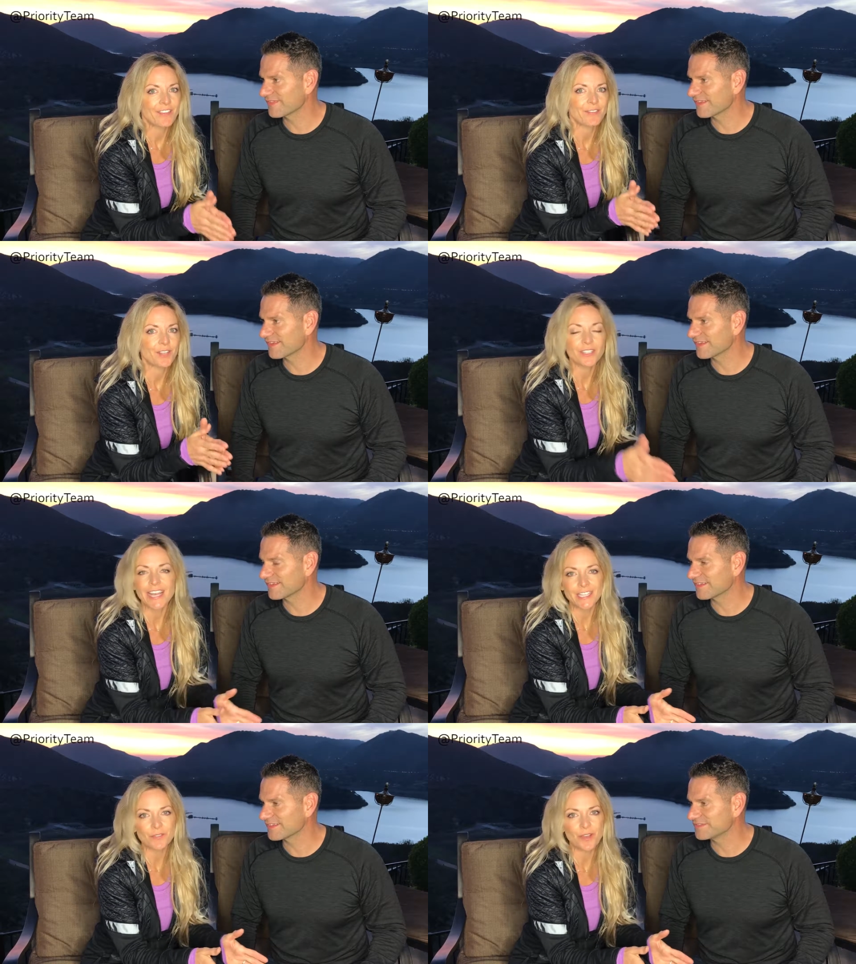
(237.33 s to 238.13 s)
Speaker 1: if your
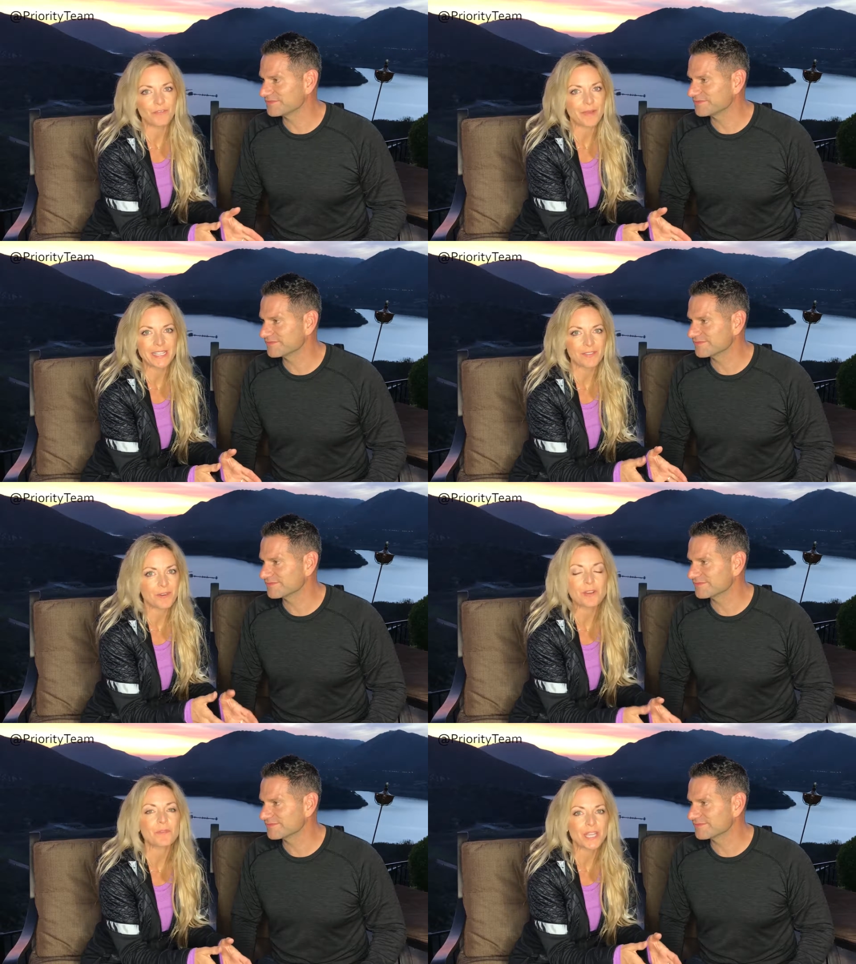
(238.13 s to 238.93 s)
last twelve months
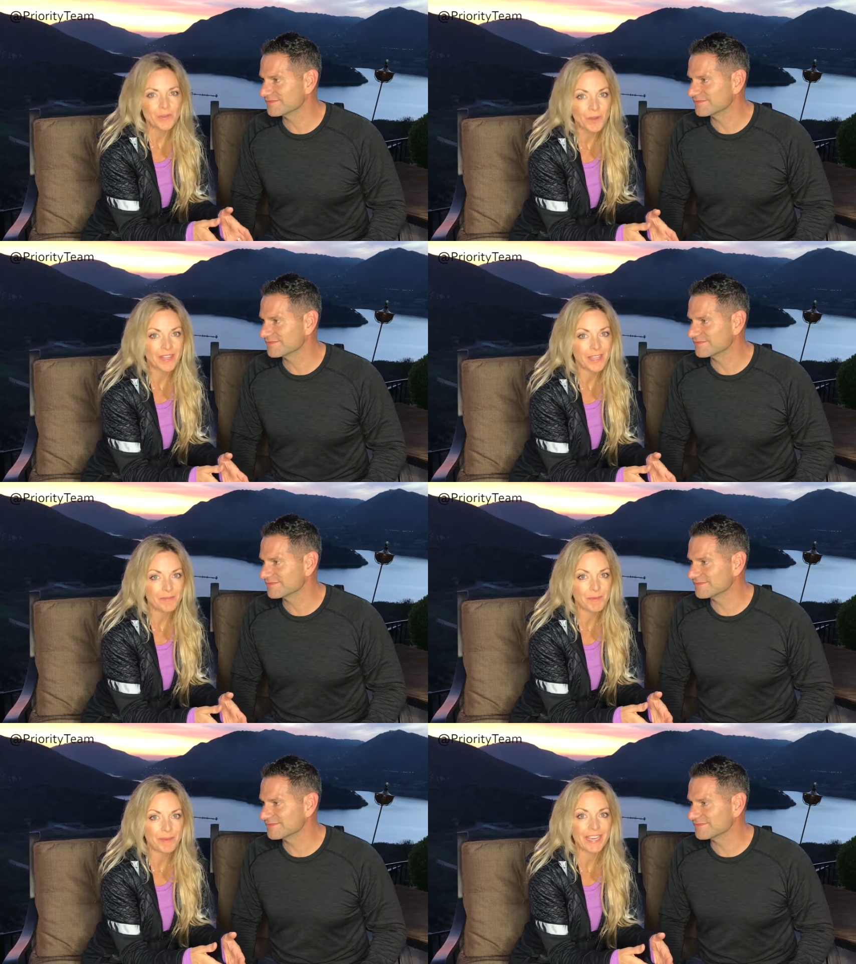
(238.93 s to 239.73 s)
weren't what you wanted them to